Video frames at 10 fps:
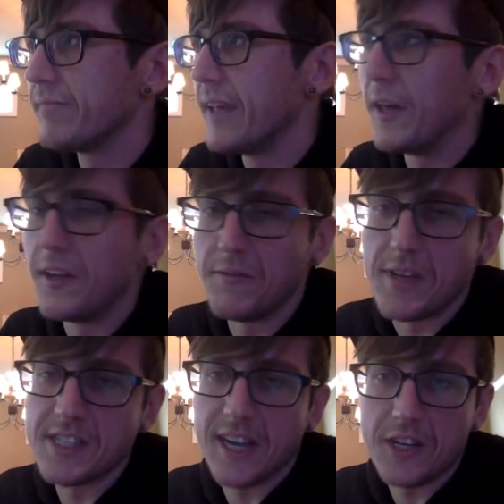if
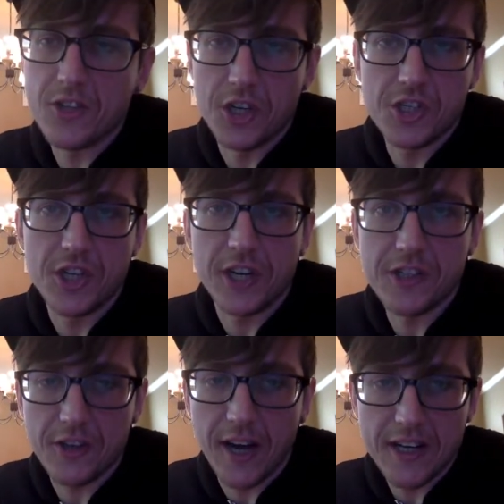it's not such chicken
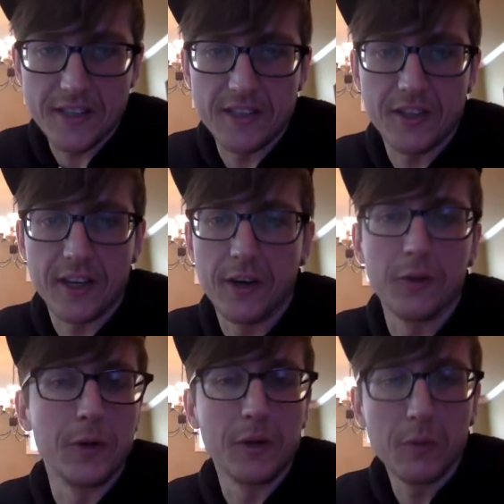scratch that it's like
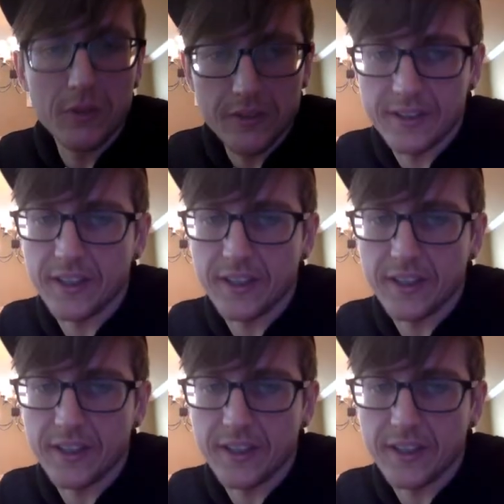unreadable, then